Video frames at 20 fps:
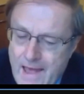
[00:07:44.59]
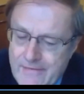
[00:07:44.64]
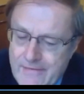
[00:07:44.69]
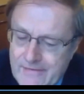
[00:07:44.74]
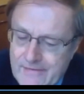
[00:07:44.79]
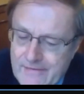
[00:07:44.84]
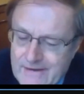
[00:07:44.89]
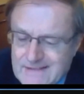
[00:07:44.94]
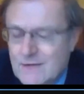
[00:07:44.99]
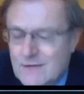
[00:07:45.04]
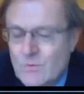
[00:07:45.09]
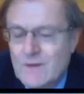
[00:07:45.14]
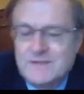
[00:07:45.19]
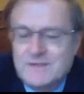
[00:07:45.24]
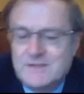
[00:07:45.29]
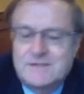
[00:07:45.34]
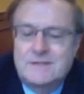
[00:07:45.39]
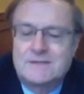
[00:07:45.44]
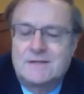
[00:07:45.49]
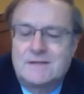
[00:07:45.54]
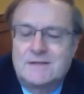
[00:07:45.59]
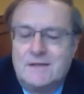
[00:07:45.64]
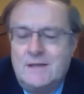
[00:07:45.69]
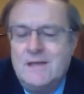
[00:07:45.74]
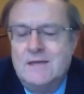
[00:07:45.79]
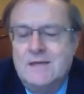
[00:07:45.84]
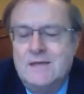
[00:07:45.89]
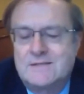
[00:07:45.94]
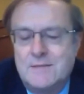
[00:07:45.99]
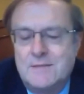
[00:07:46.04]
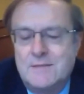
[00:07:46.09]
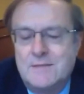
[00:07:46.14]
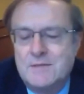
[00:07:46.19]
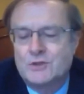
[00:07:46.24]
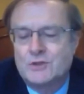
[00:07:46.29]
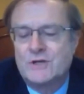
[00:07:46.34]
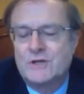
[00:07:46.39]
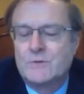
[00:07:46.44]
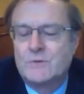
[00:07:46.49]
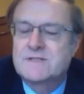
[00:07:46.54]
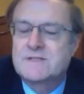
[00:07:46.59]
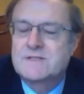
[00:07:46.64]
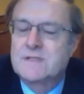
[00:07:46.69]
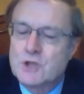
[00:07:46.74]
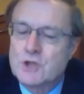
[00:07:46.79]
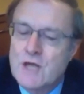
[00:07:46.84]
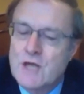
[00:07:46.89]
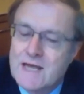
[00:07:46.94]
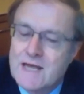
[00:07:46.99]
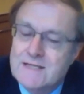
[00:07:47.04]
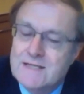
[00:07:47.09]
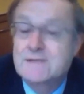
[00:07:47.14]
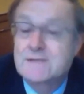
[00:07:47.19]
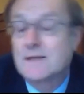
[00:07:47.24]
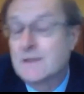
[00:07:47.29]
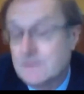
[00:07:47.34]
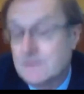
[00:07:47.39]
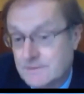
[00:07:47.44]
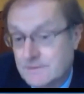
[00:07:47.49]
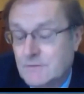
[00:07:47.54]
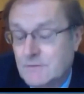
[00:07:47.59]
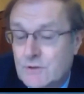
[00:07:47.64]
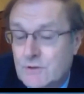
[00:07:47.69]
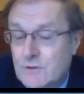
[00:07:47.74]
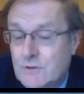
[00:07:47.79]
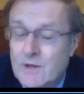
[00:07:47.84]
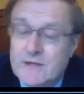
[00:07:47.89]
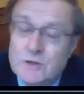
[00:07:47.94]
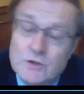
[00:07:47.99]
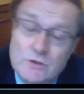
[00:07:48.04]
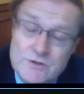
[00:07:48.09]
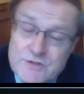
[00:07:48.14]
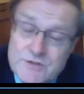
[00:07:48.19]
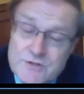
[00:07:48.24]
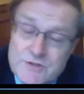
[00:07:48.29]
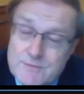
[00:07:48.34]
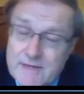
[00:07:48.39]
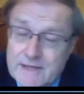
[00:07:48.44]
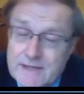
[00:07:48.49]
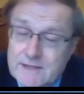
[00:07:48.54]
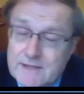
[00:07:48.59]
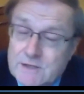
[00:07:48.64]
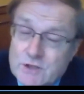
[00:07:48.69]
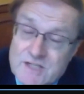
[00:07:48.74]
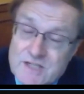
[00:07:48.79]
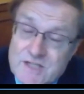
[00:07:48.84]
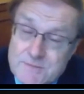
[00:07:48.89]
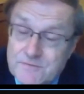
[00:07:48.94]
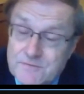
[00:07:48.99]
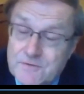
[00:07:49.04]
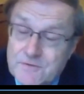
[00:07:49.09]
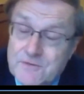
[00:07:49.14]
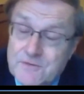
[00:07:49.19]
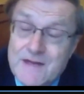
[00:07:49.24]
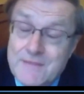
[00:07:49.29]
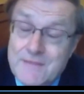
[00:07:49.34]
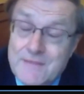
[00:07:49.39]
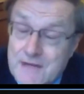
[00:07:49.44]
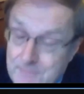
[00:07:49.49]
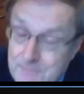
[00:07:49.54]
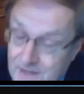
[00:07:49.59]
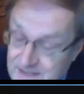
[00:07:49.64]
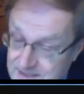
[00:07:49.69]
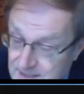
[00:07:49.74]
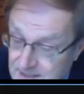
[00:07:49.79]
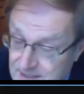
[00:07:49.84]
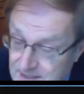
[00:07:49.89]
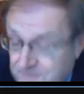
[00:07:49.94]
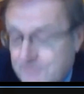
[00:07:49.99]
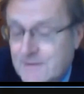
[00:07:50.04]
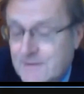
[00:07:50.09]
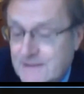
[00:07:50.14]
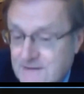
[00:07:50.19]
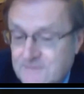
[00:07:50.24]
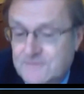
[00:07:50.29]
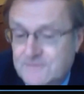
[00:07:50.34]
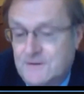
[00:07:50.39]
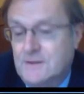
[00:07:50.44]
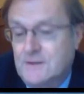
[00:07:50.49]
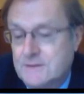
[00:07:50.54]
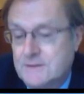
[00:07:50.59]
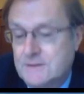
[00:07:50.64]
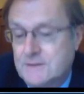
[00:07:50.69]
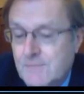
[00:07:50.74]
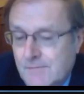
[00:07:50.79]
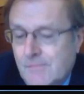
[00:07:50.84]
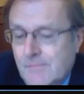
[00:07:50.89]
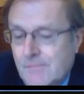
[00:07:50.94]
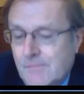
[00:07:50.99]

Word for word: And then I say, well, as a symmetry would suggest that, you know, I should also make an adjustment for the fact that I myself might default.